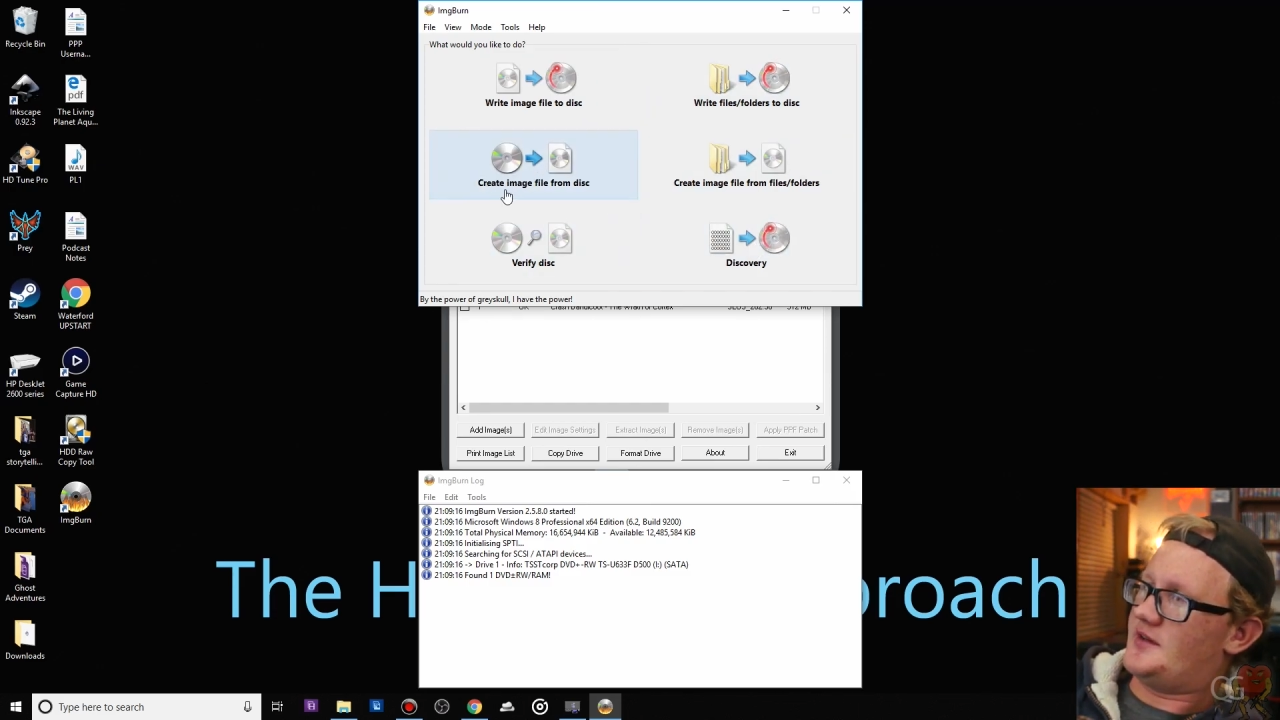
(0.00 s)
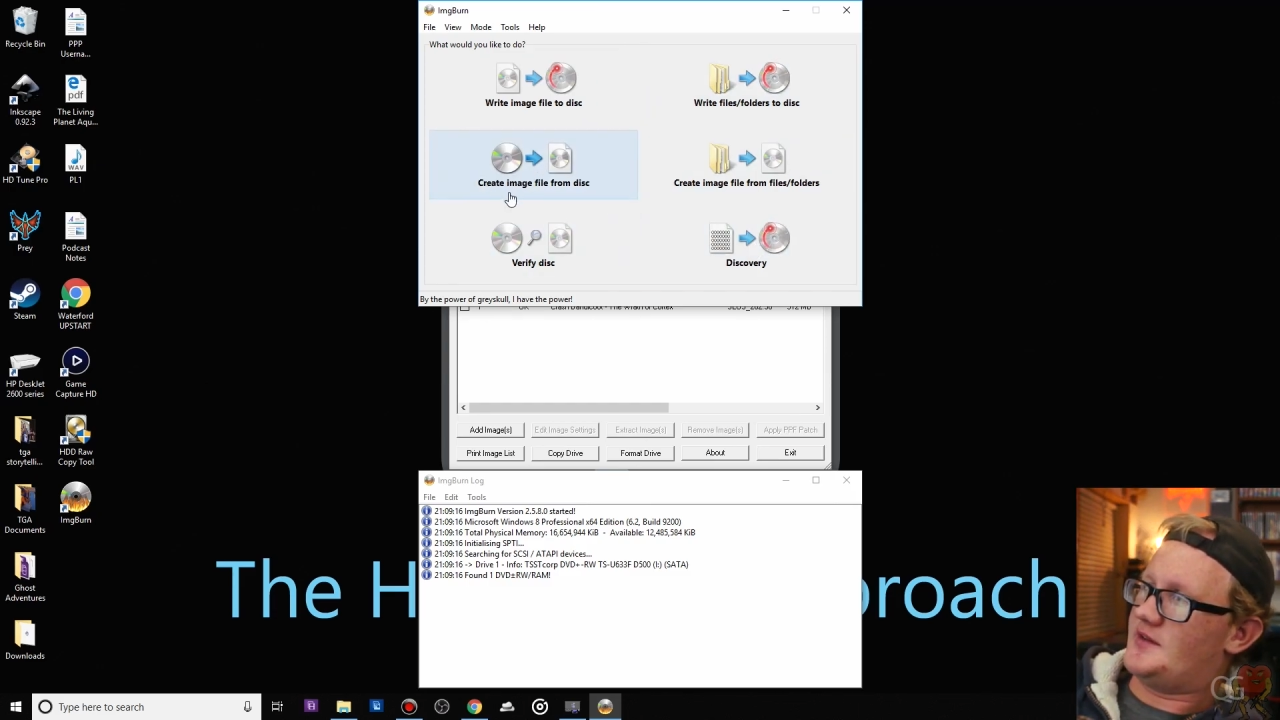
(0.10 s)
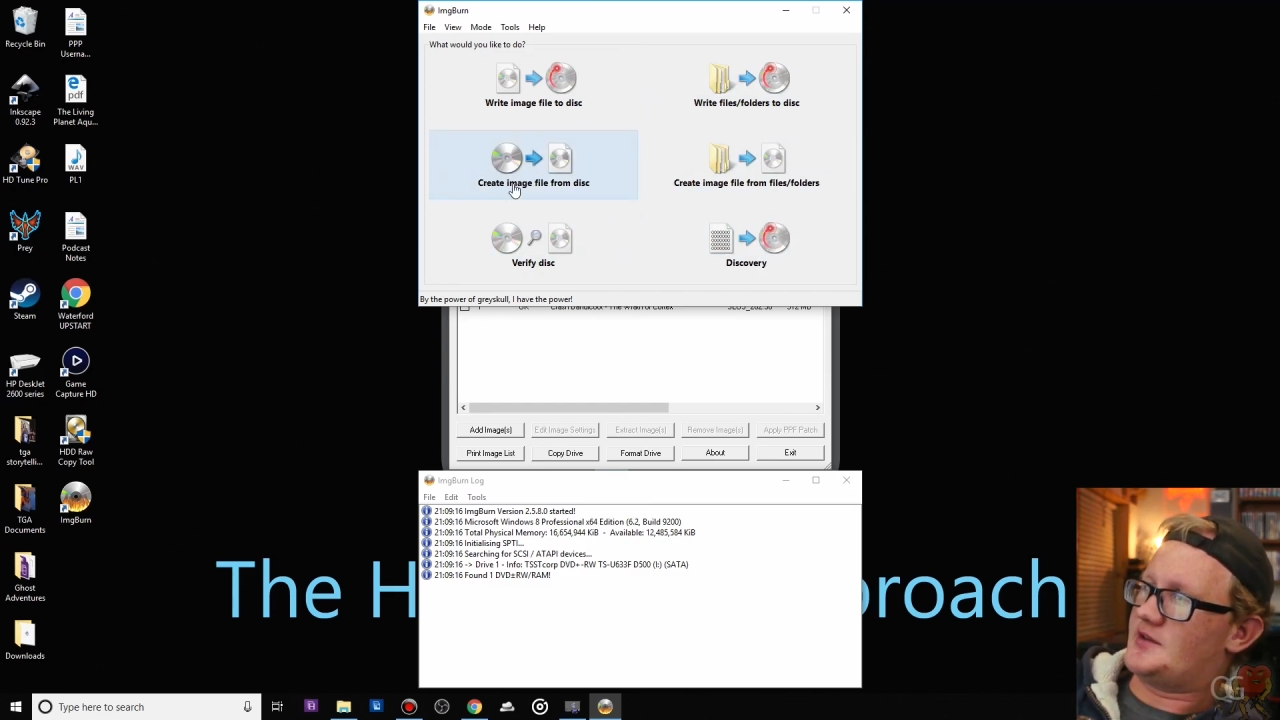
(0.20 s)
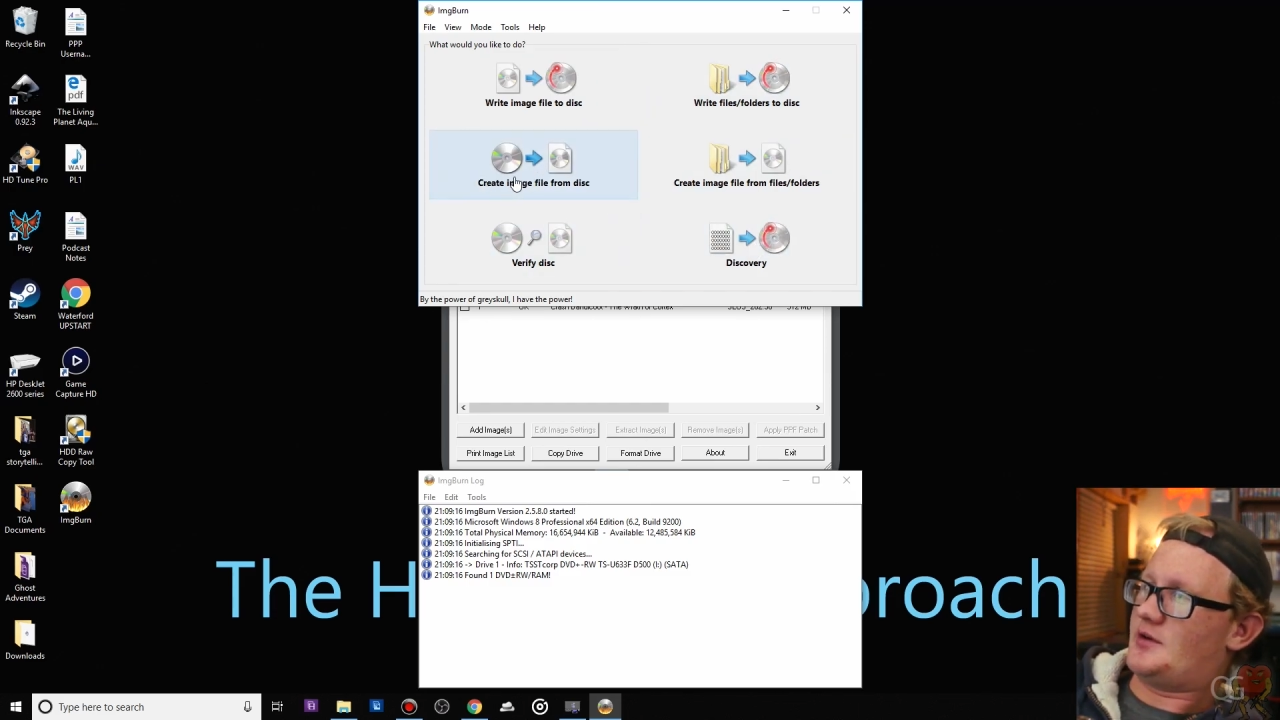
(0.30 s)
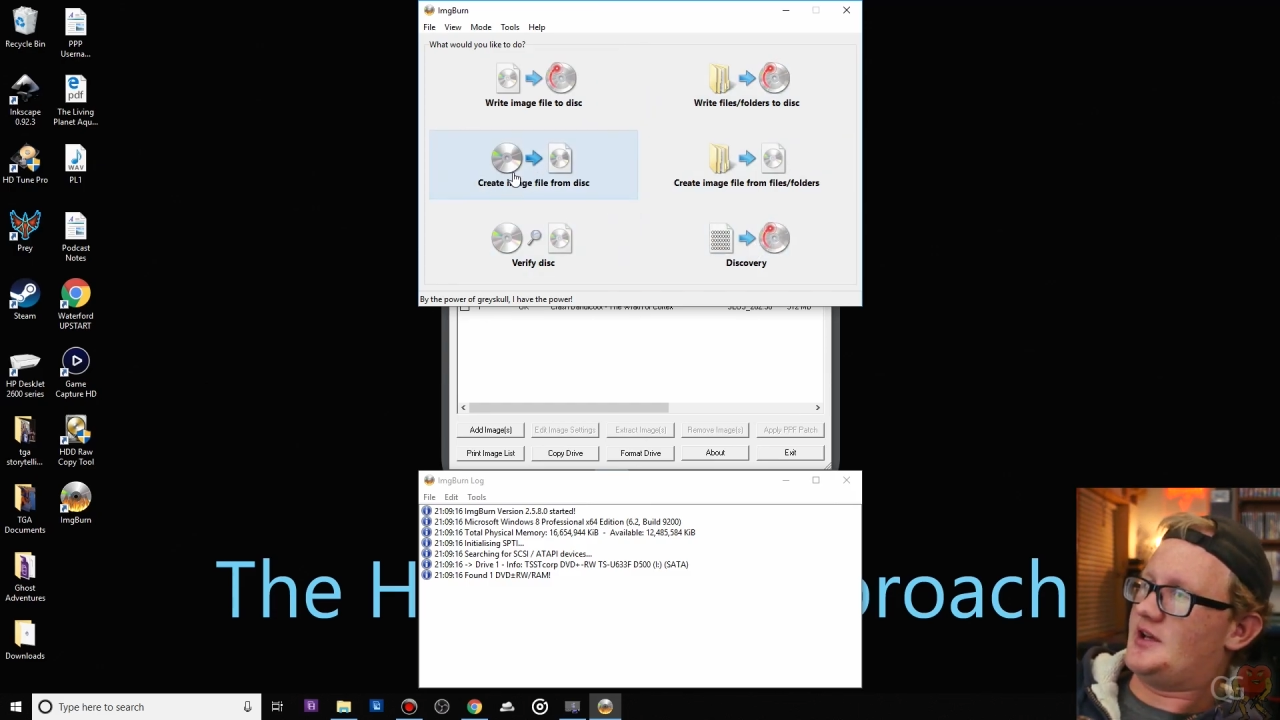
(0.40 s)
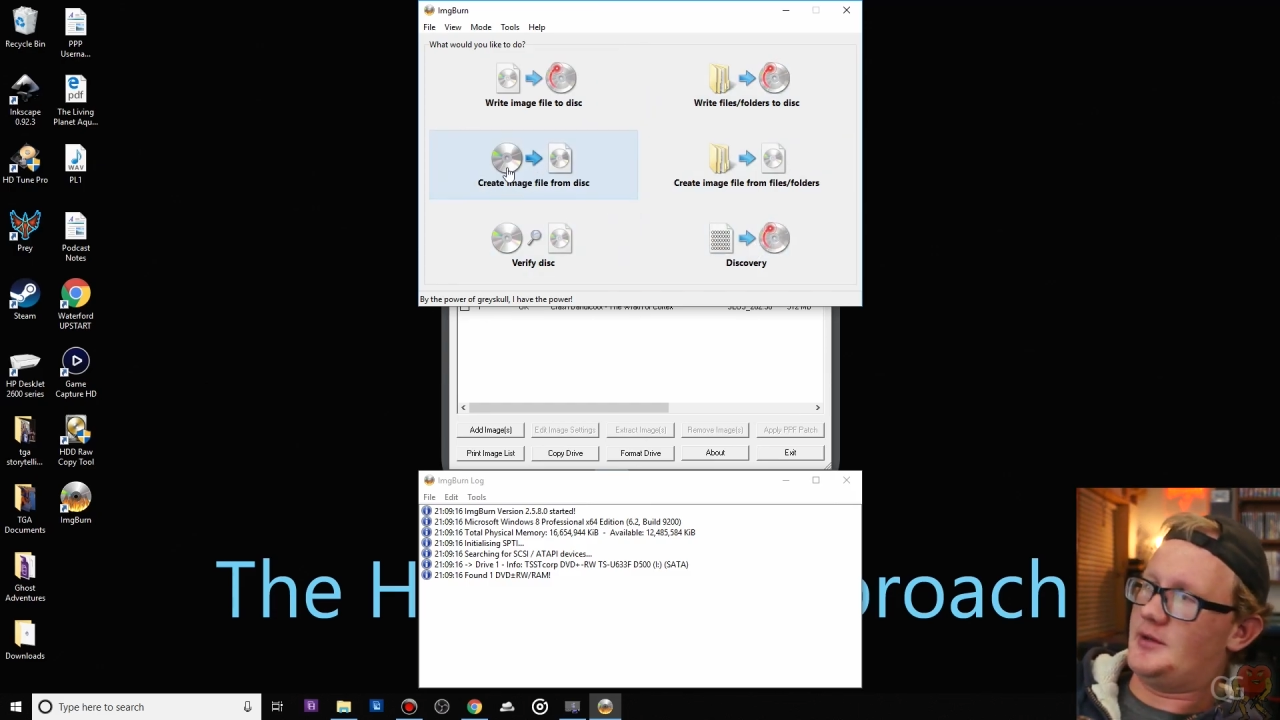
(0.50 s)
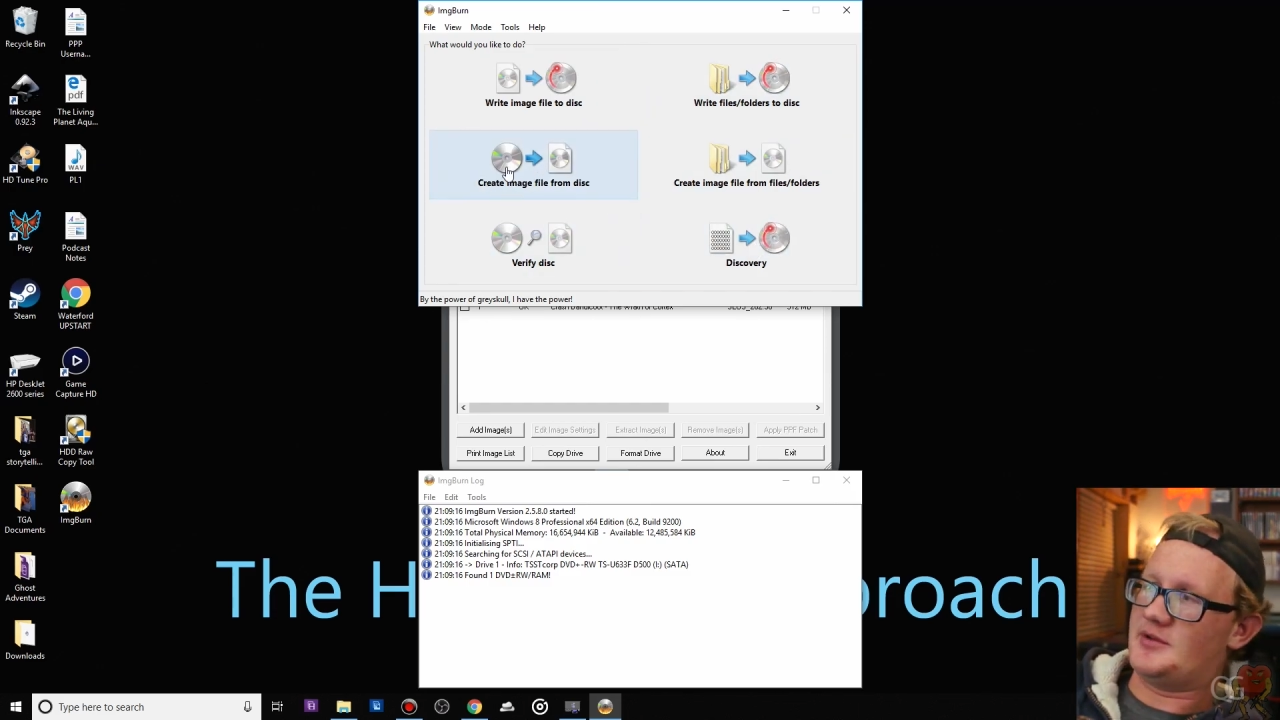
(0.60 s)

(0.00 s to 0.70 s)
in the create